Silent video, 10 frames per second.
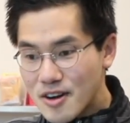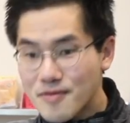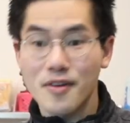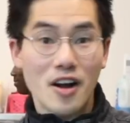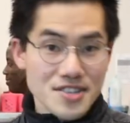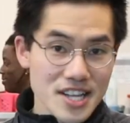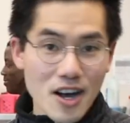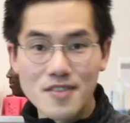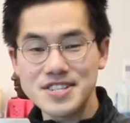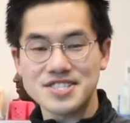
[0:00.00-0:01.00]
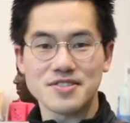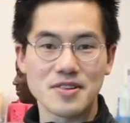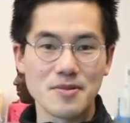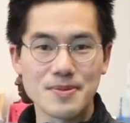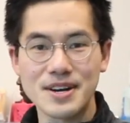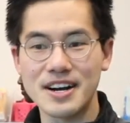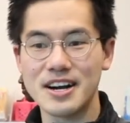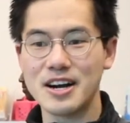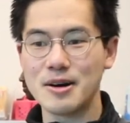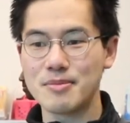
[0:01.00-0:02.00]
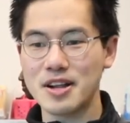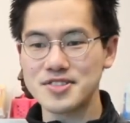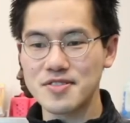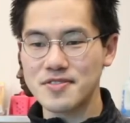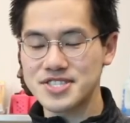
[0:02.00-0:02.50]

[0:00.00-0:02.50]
for ourselves as a group, but also